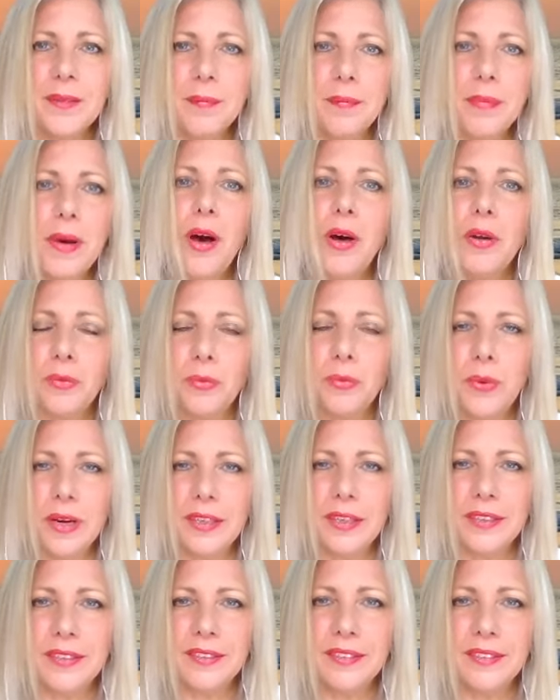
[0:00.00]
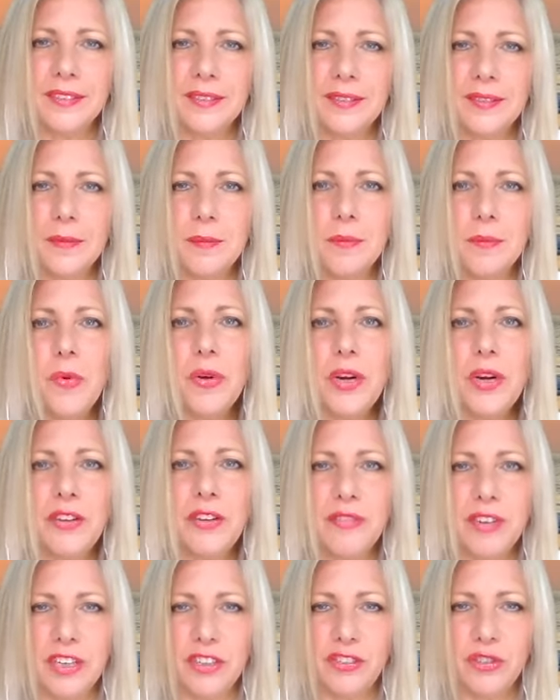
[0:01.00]
Part 1, Morning
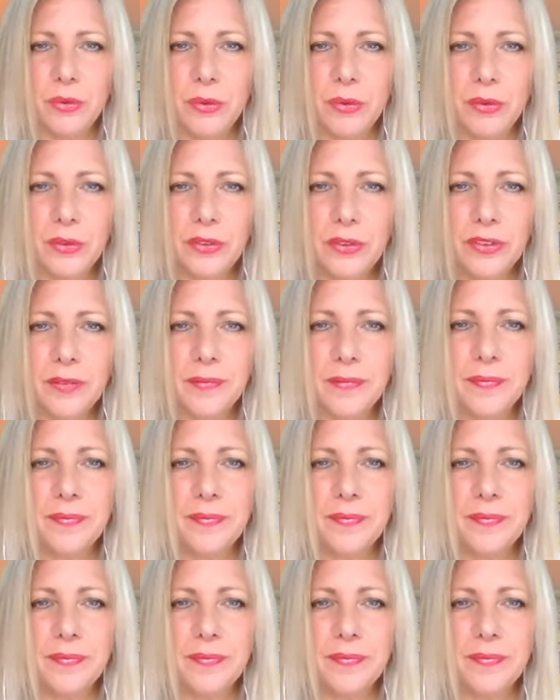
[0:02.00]
Rituals.